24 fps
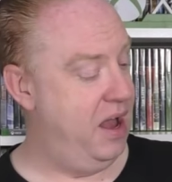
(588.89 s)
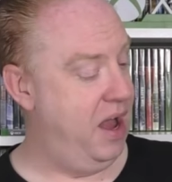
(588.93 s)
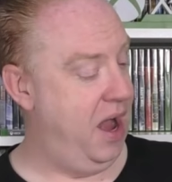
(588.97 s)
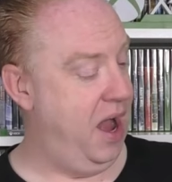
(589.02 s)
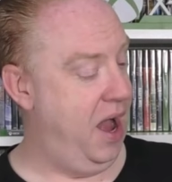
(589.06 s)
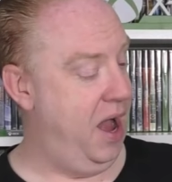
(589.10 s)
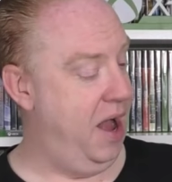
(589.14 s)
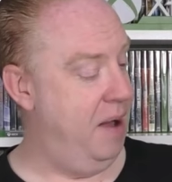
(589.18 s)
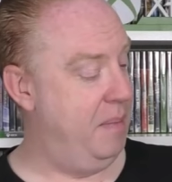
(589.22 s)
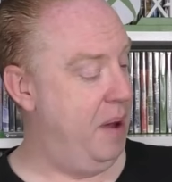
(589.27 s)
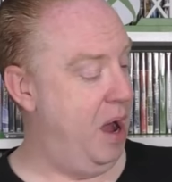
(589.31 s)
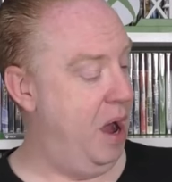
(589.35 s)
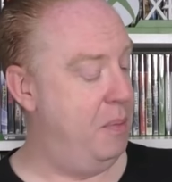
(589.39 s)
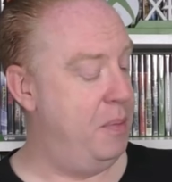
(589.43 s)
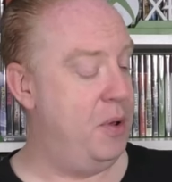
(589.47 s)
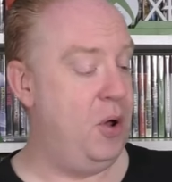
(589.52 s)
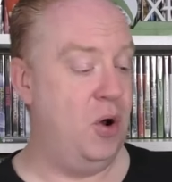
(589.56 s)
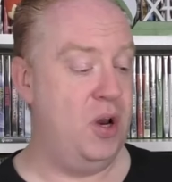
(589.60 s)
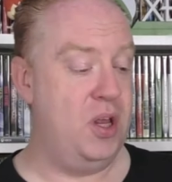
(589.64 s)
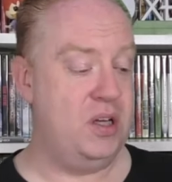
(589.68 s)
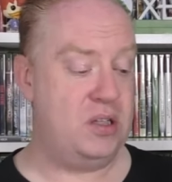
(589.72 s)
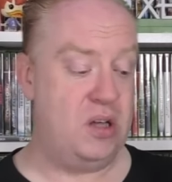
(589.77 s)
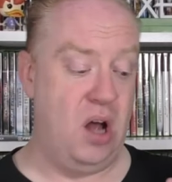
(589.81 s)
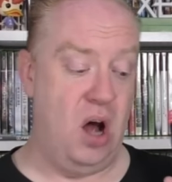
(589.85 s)
I'll be
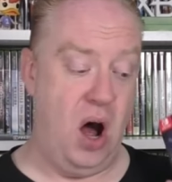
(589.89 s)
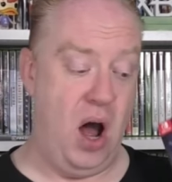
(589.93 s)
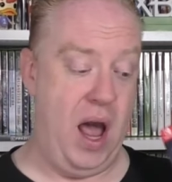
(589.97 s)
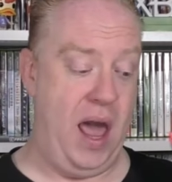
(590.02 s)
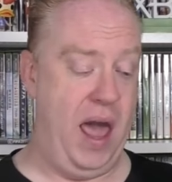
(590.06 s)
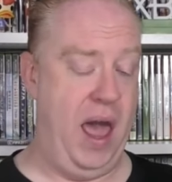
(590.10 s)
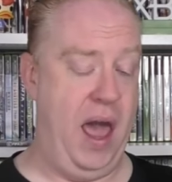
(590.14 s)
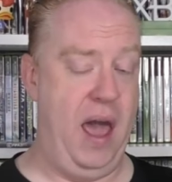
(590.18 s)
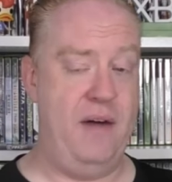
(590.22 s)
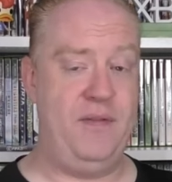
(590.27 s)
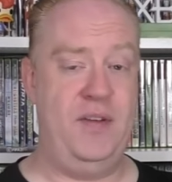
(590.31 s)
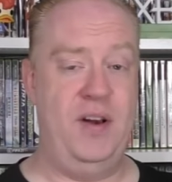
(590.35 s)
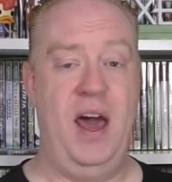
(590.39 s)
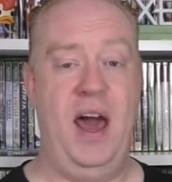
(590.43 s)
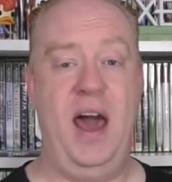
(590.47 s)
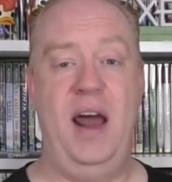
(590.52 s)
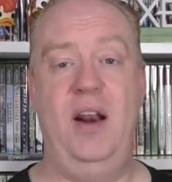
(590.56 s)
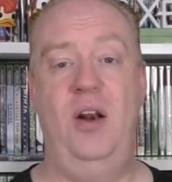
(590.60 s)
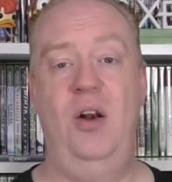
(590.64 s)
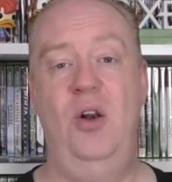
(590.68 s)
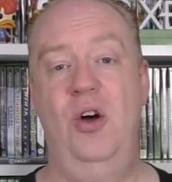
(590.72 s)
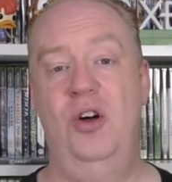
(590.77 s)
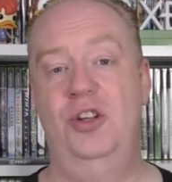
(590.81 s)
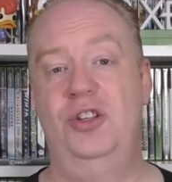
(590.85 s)
honest, I haven't
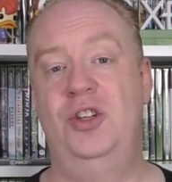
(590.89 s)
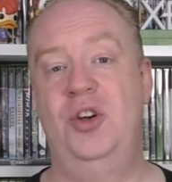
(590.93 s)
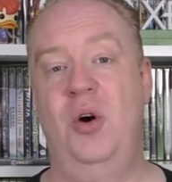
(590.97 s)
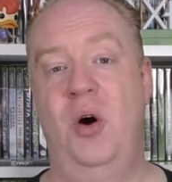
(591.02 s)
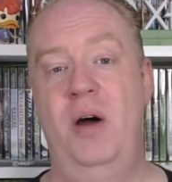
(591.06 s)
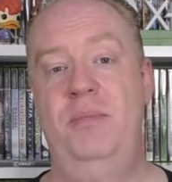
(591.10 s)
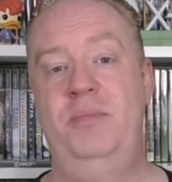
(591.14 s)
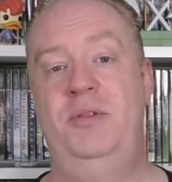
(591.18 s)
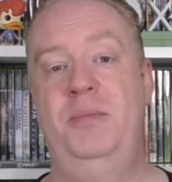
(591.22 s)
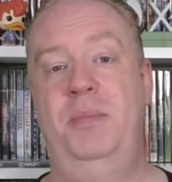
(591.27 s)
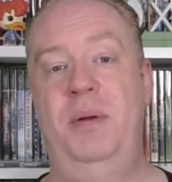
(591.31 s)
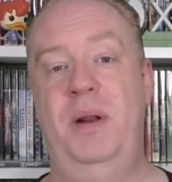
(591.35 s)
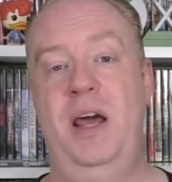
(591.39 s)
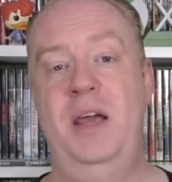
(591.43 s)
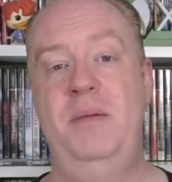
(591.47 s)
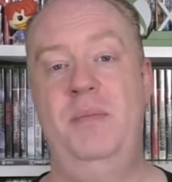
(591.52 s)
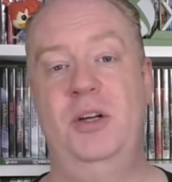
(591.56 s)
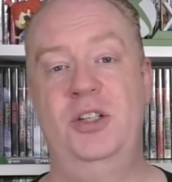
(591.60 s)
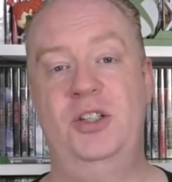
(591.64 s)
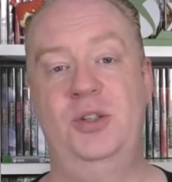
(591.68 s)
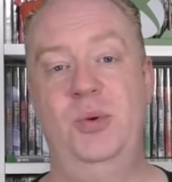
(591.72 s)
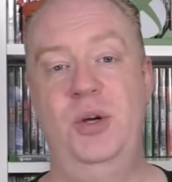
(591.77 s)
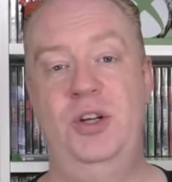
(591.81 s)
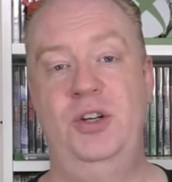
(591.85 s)
had a lot of time to play
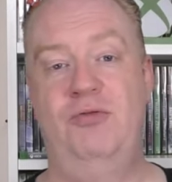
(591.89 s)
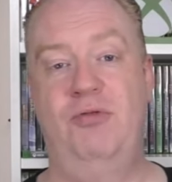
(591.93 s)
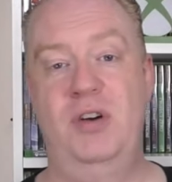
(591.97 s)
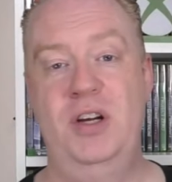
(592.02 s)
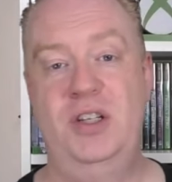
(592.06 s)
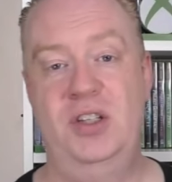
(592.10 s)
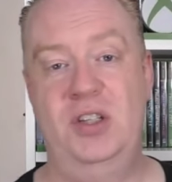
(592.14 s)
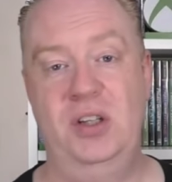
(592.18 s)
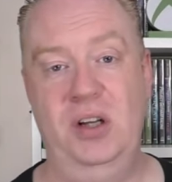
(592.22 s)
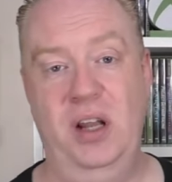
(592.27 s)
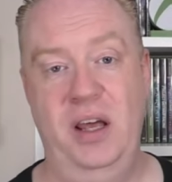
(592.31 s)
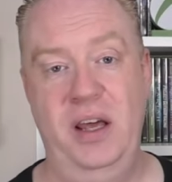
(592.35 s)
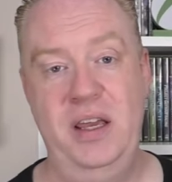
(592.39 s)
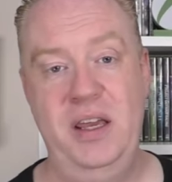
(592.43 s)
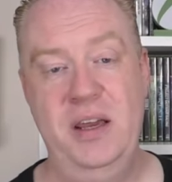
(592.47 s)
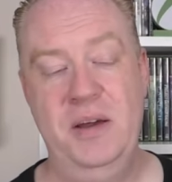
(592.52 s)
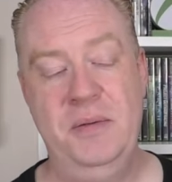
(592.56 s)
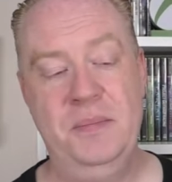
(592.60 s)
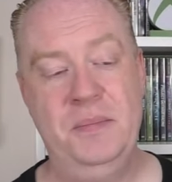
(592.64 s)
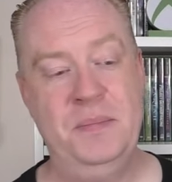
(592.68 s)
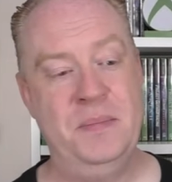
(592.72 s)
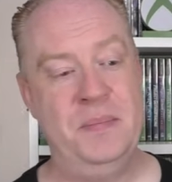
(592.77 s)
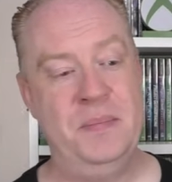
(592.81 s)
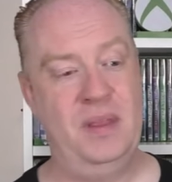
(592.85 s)
my Switch recently.
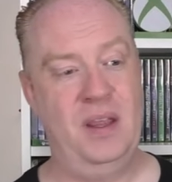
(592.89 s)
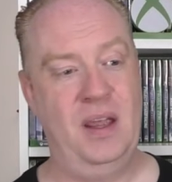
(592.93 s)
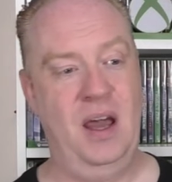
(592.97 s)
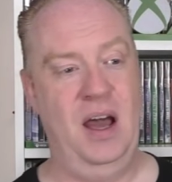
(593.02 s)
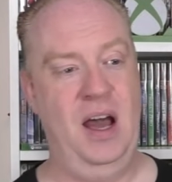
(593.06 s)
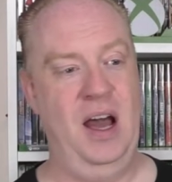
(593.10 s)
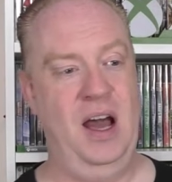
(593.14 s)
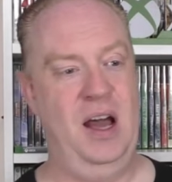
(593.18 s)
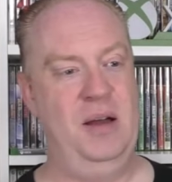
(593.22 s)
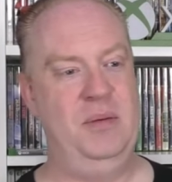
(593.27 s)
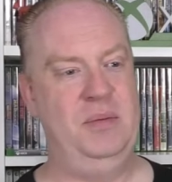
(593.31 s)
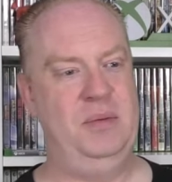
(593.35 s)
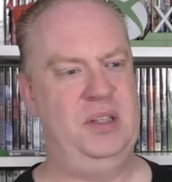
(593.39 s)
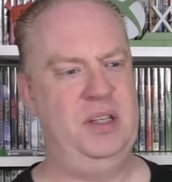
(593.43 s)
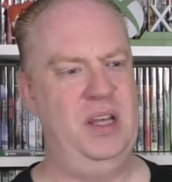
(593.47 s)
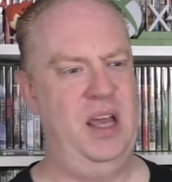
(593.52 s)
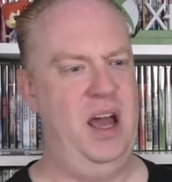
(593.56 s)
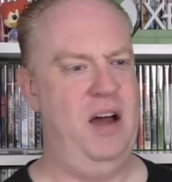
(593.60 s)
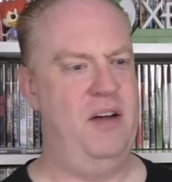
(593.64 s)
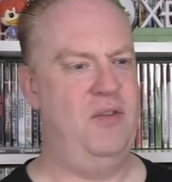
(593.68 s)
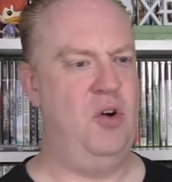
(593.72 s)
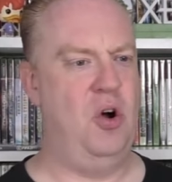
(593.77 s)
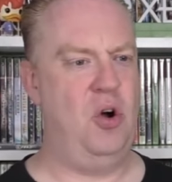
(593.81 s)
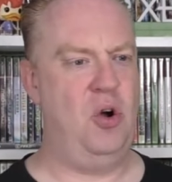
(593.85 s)
So
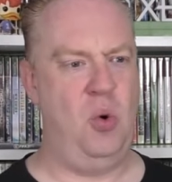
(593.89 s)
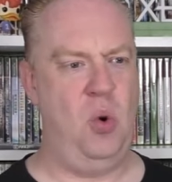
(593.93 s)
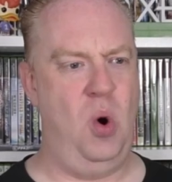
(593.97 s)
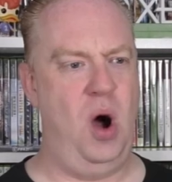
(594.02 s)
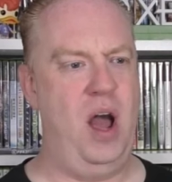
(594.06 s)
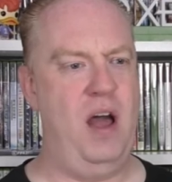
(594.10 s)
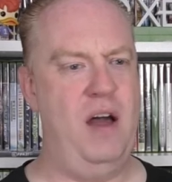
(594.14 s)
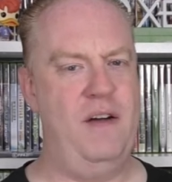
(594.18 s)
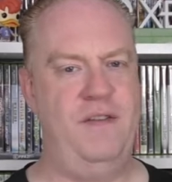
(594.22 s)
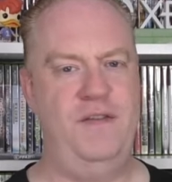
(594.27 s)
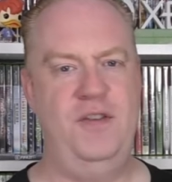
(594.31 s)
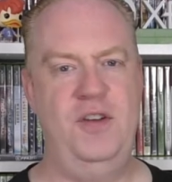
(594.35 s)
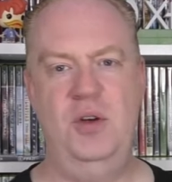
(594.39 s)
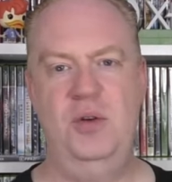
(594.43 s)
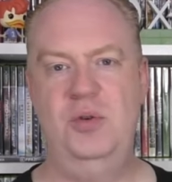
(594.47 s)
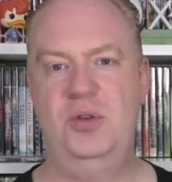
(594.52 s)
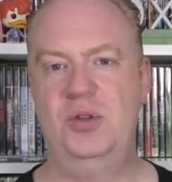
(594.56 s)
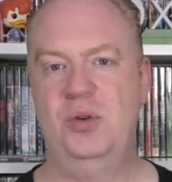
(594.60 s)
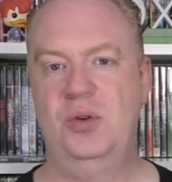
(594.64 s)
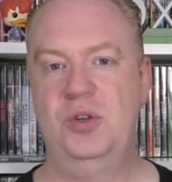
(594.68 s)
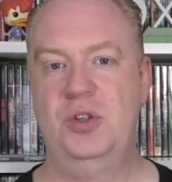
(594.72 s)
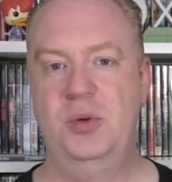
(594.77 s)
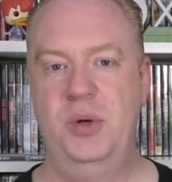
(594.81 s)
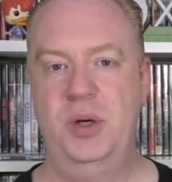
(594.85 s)
yeah, I've got quite a few
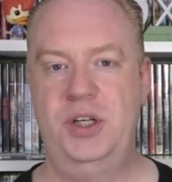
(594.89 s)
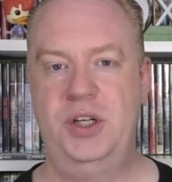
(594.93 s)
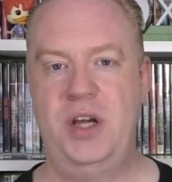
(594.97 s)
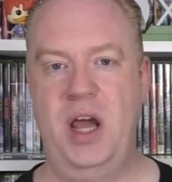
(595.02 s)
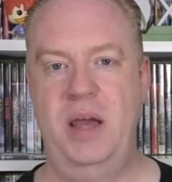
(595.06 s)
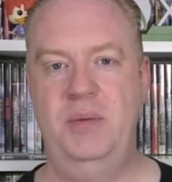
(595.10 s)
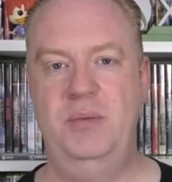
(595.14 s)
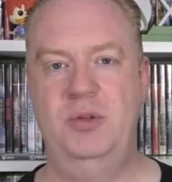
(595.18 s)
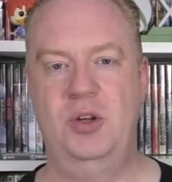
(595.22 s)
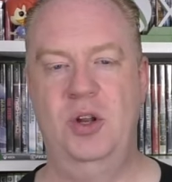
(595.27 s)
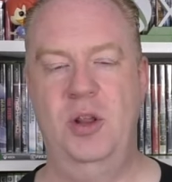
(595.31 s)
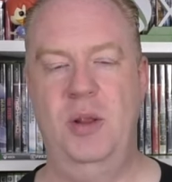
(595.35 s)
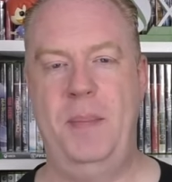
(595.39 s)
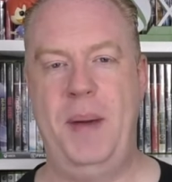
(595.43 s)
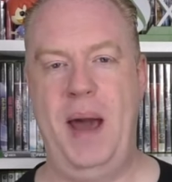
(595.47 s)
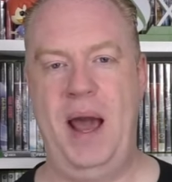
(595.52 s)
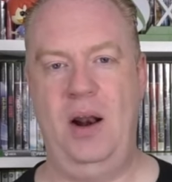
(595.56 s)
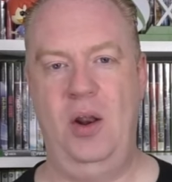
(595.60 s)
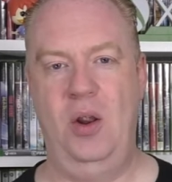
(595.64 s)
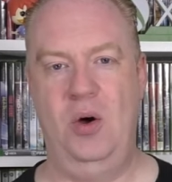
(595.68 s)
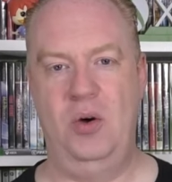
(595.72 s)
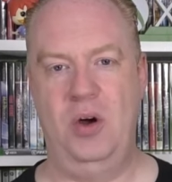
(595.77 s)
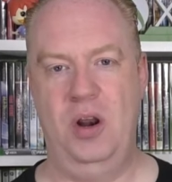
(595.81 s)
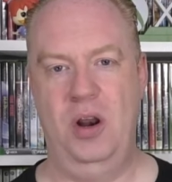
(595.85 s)
sort of Switch games on the
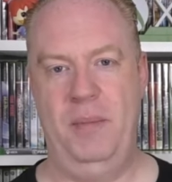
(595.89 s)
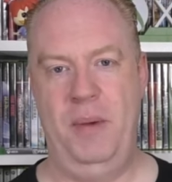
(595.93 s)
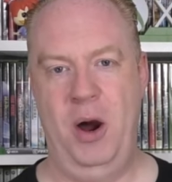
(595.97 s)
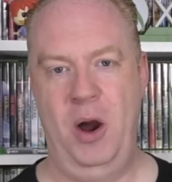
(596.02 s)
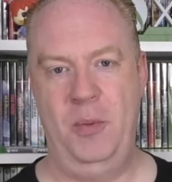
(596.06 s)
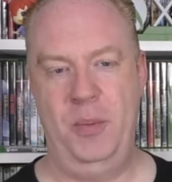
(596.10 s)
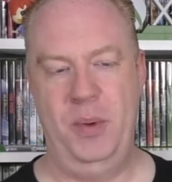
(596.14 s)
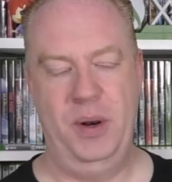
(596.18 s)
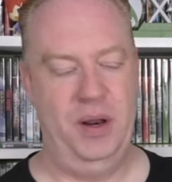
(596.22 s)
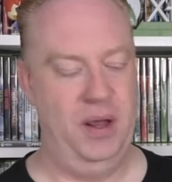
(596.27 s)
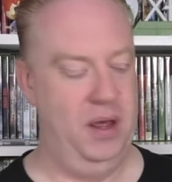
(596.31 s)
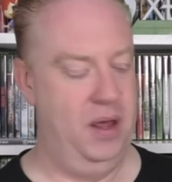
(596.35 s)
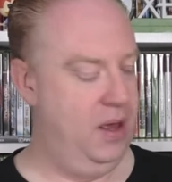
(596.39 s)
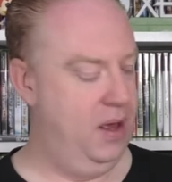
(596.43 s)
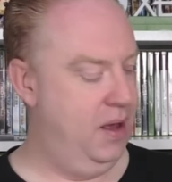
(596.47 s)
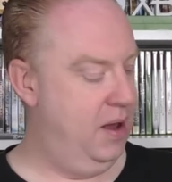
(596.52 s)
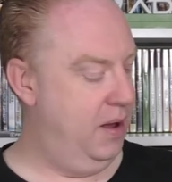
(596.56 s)
backlog at the moment.